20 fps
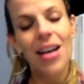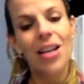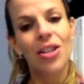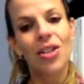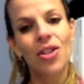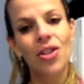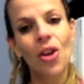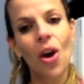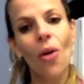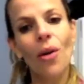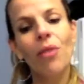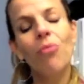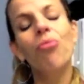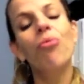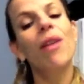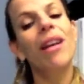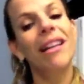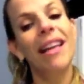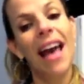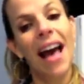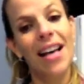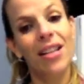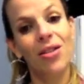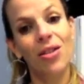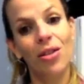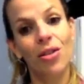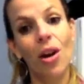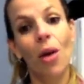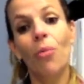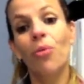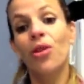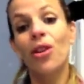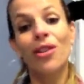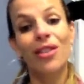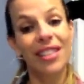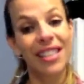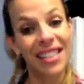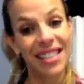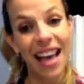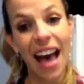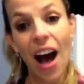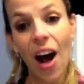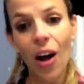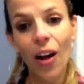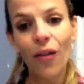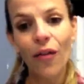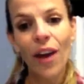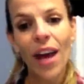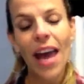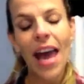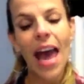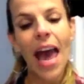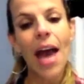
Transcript: So it really has to start with yourself.